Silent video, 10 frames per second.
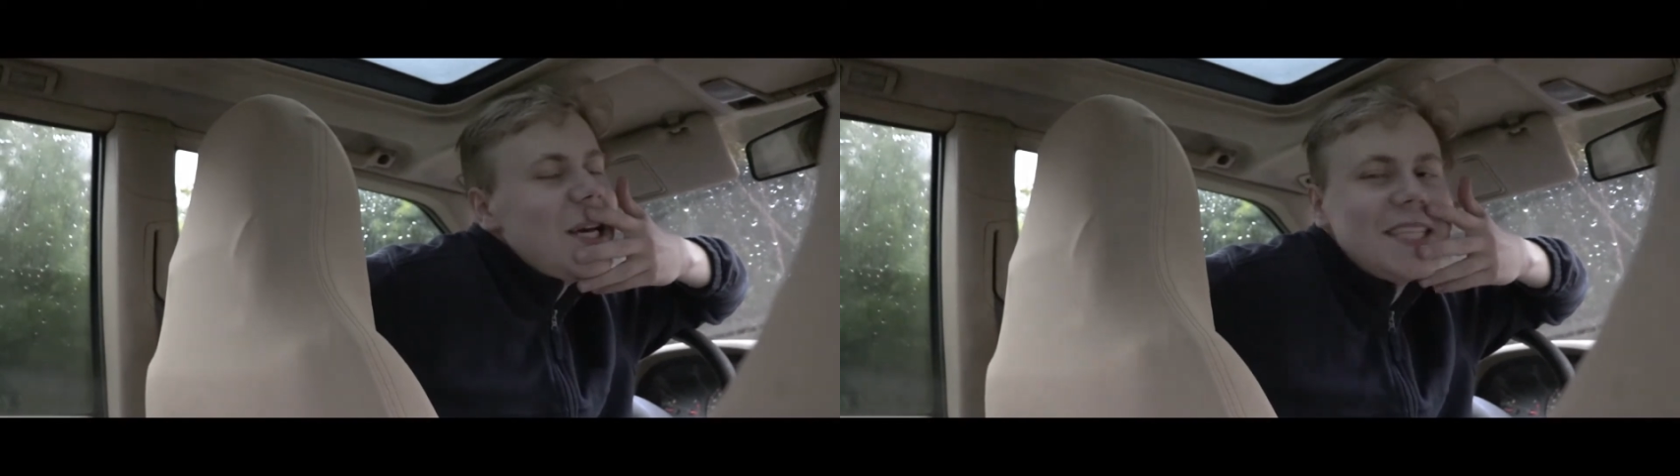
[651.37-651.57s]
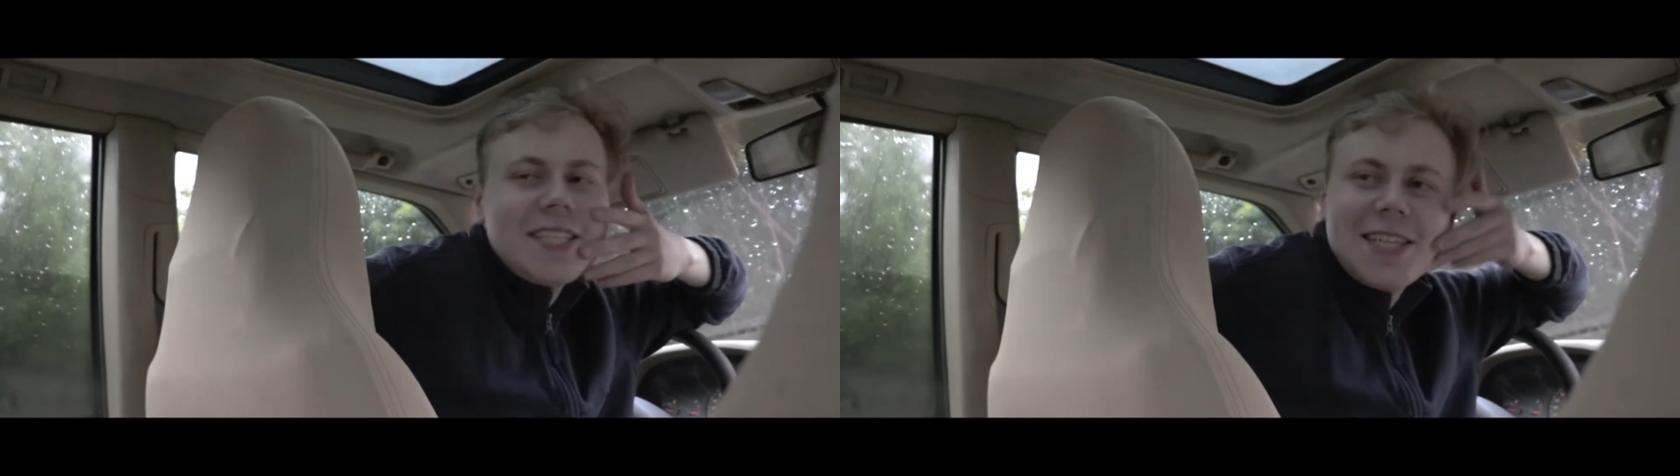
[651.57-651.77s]

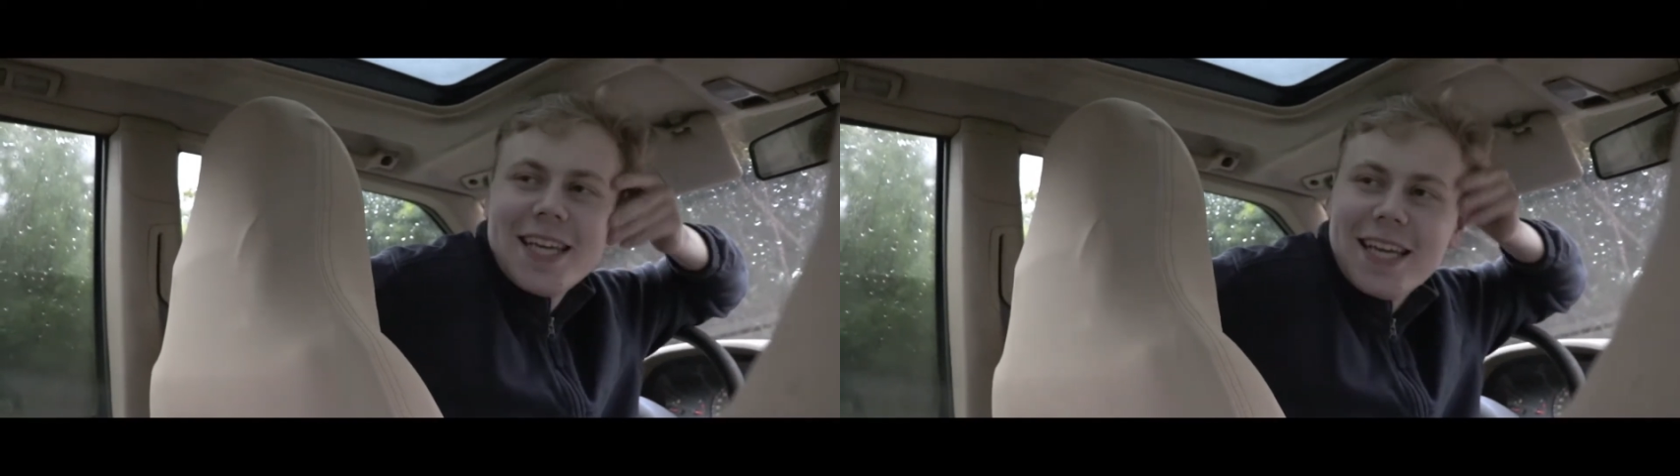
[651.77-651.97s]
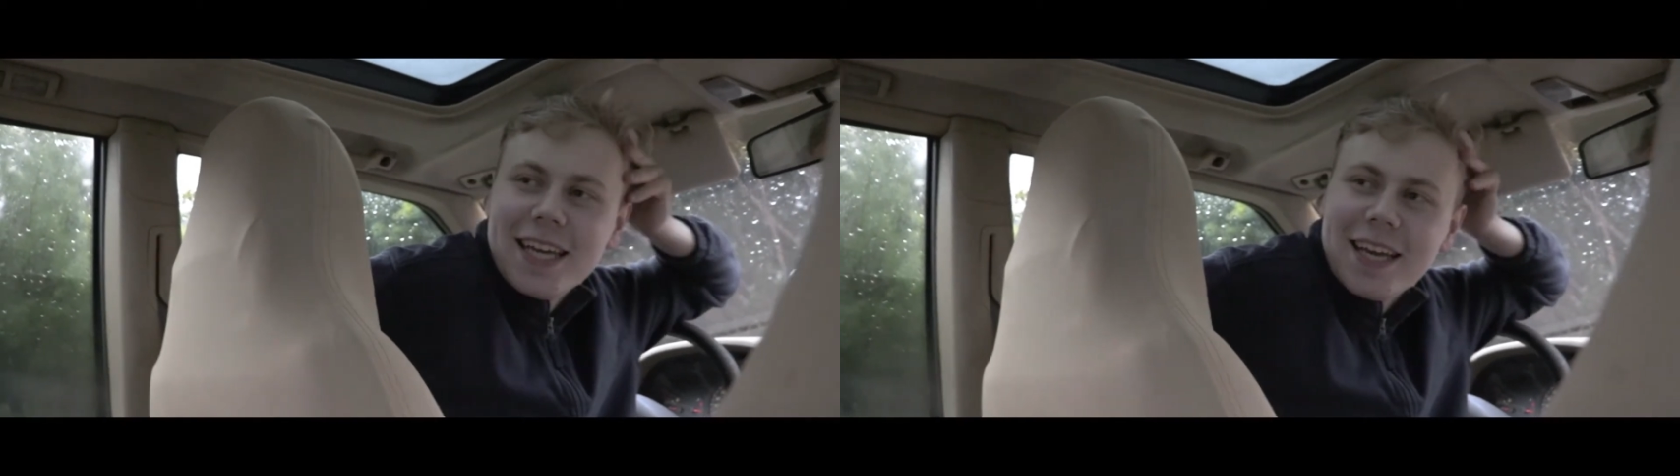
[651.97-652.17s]
I
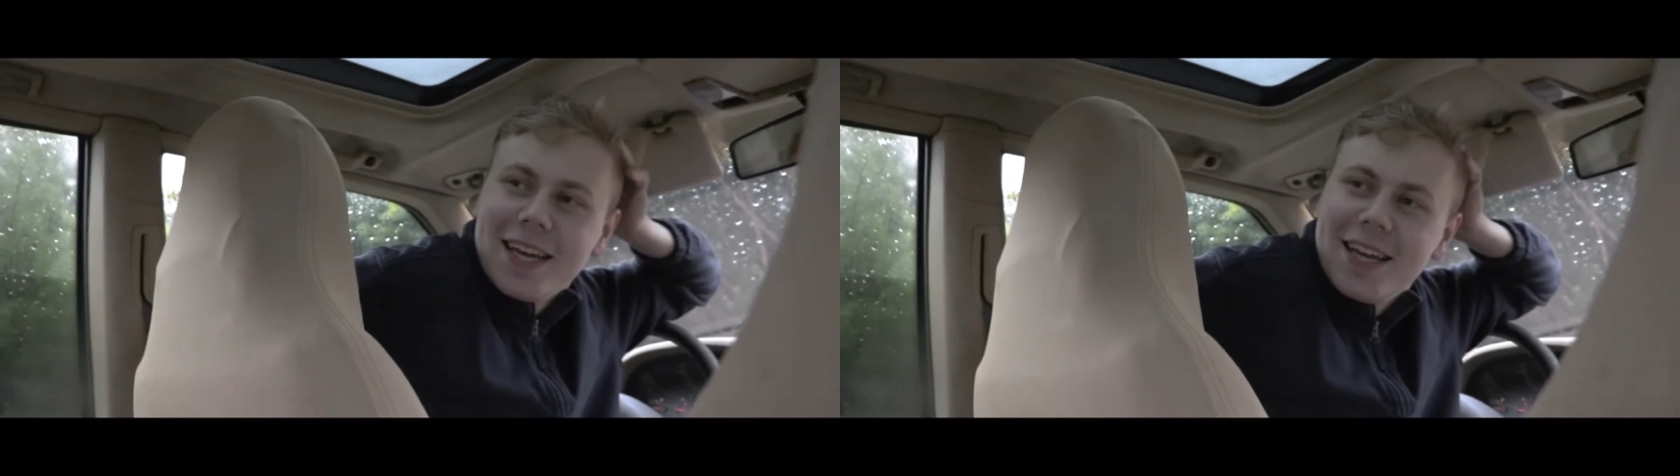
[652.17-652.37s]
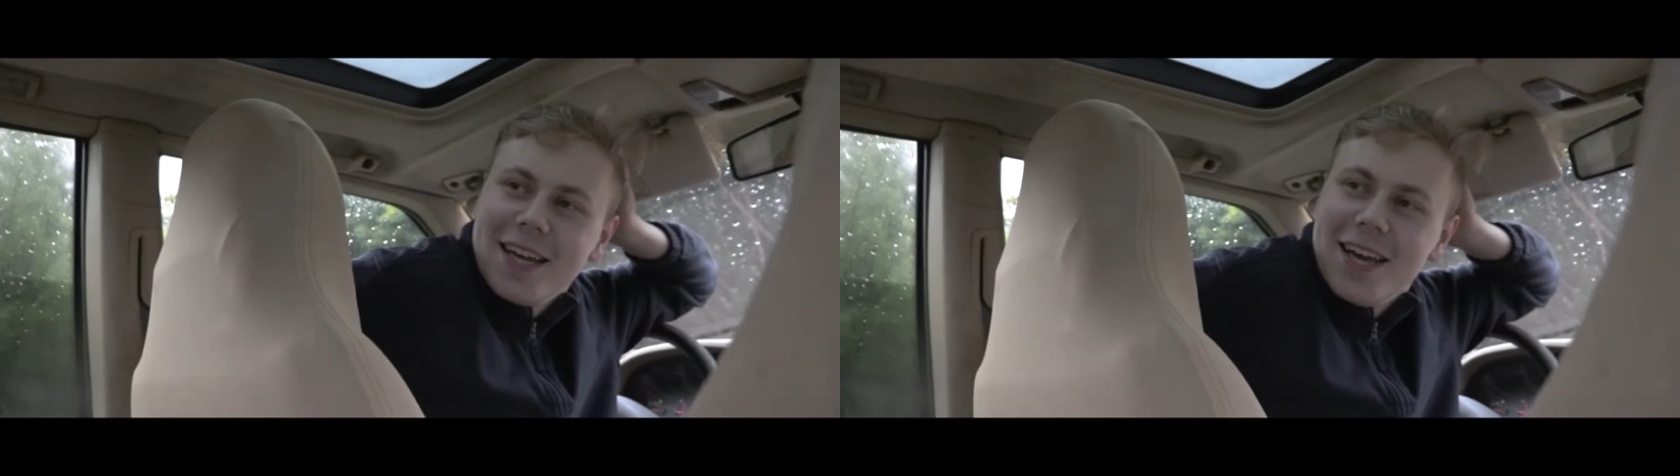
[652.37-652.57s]
see.
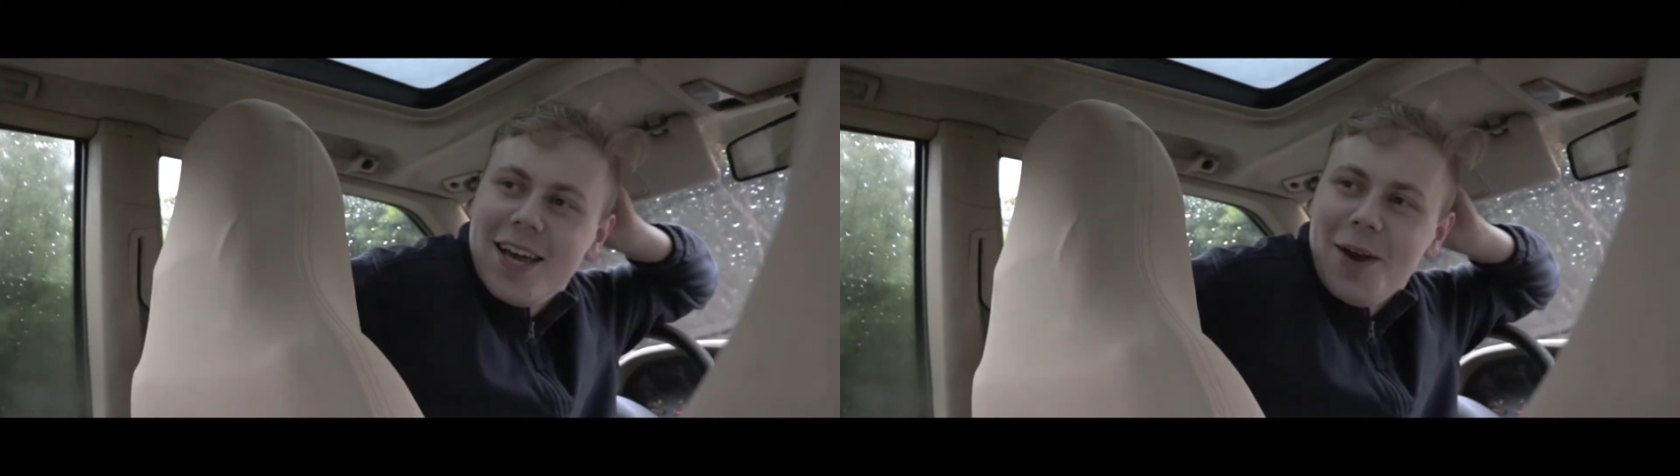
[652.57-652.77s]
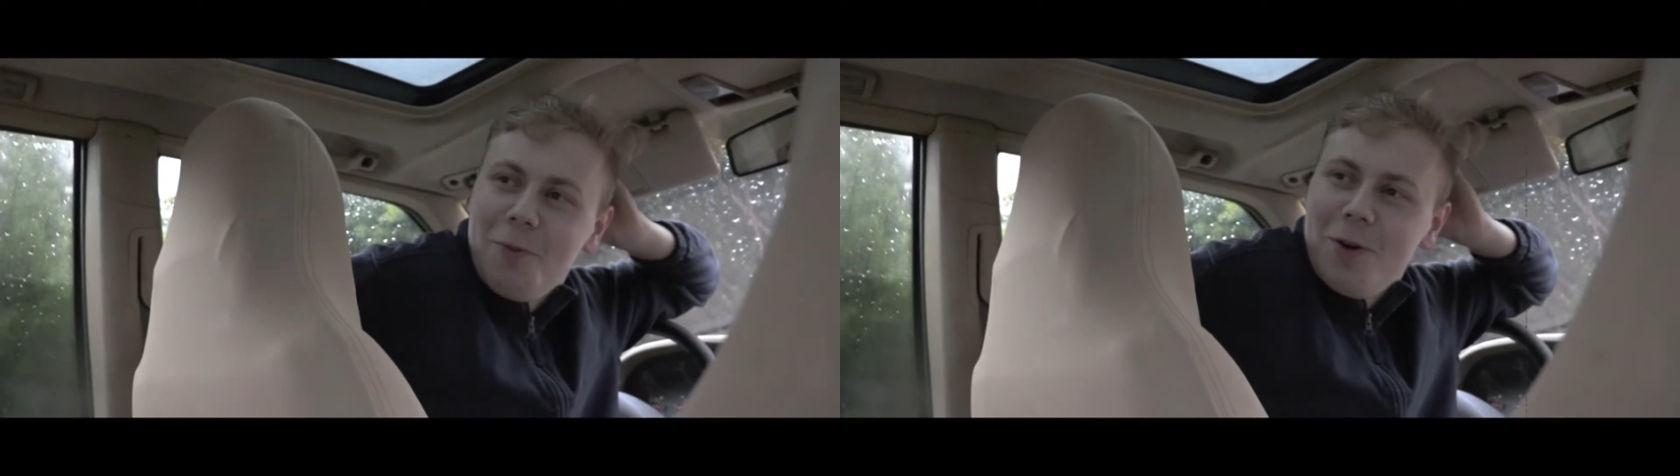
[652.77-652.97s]
And